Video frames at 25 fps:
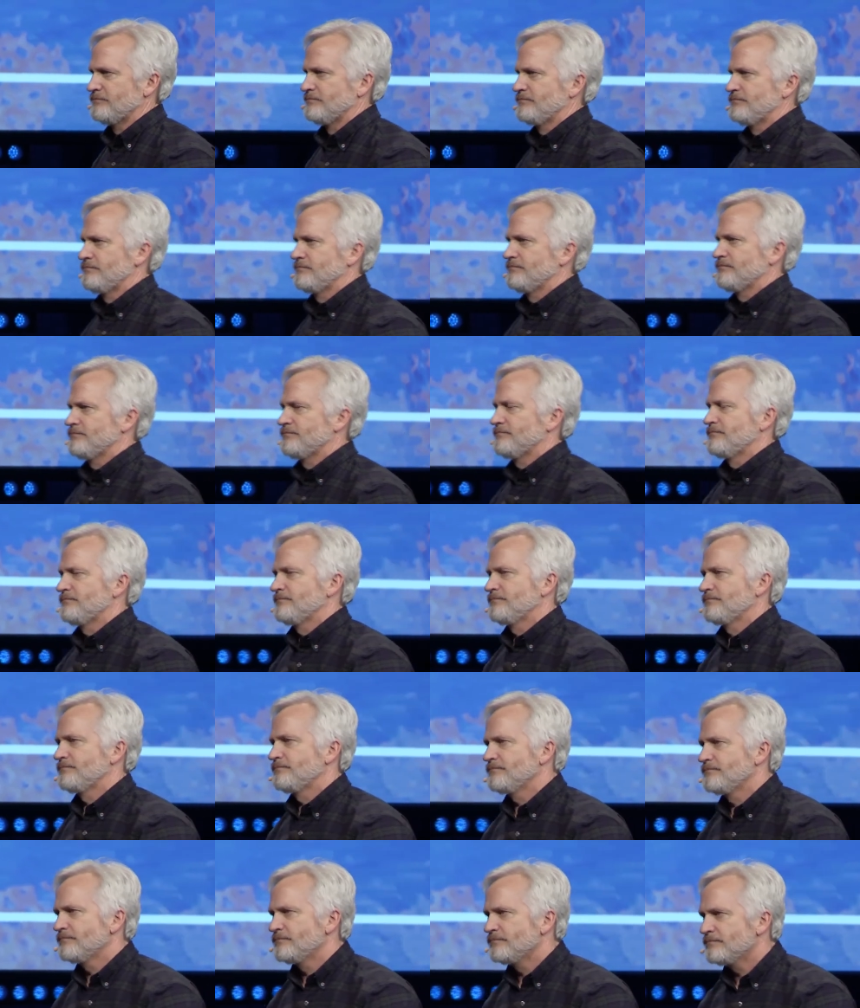
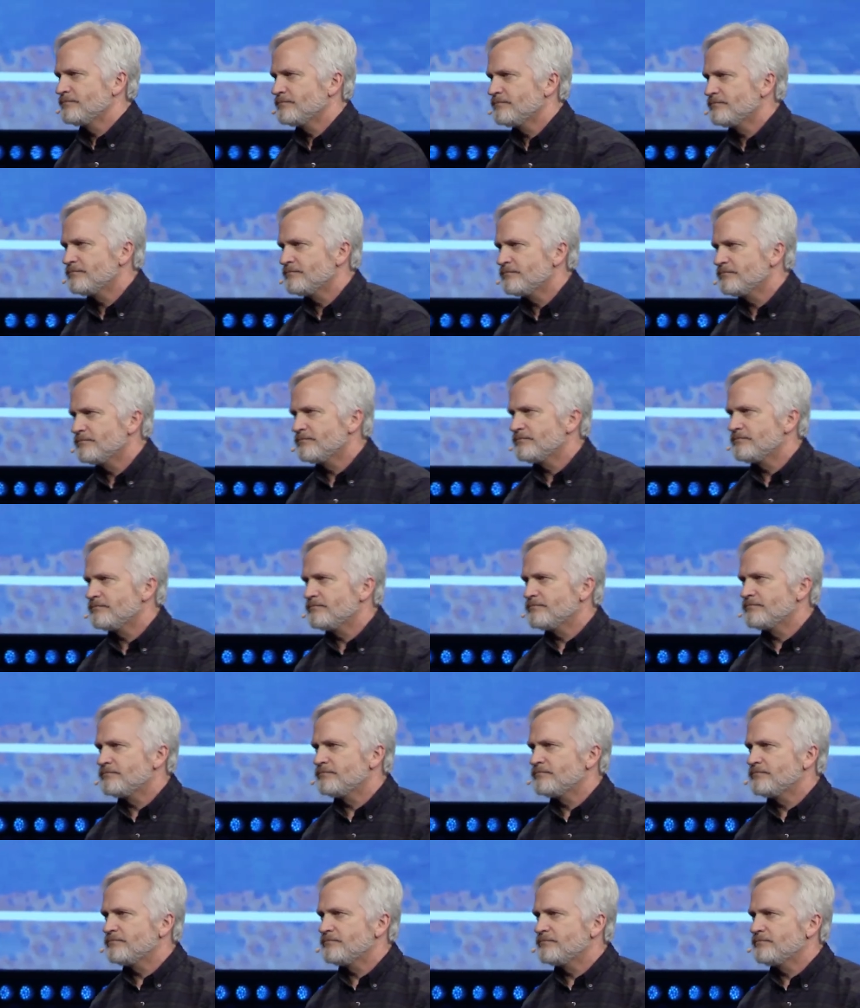(silence)